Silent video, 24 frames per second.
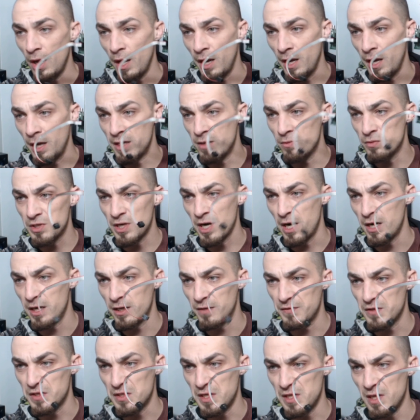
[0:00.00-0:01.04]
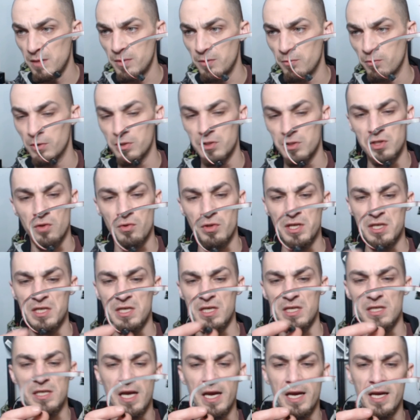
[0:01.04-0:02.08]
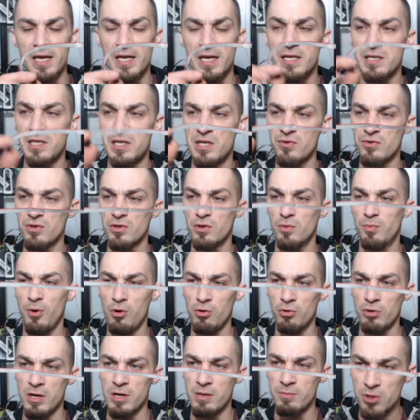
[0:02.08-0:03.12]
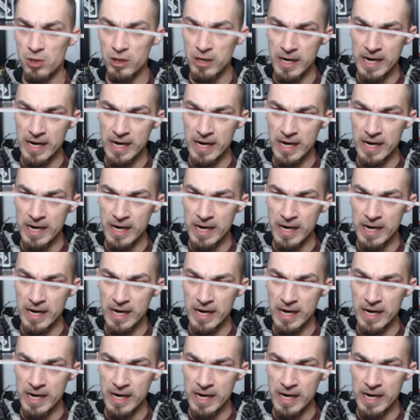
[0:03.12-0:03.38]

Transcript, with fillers: And he was kind enough to send me one. So this is a in serial programmer.